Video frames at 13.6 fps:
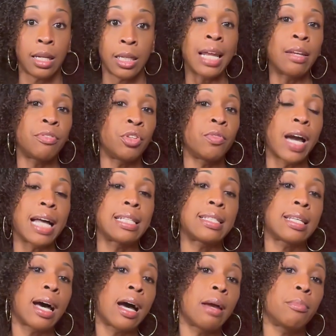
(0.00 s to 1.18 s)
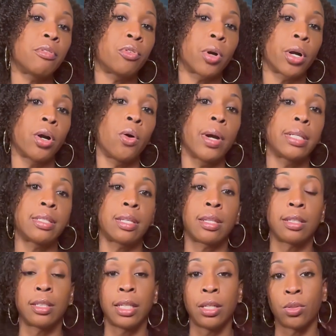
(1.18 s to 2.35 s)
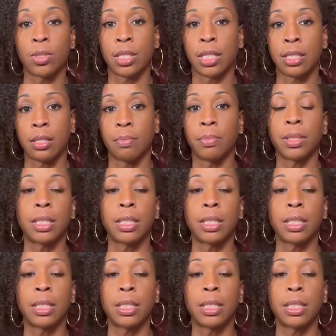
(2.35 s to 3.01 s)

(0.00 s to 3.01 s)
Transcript: And if you've got time before going to the legal system,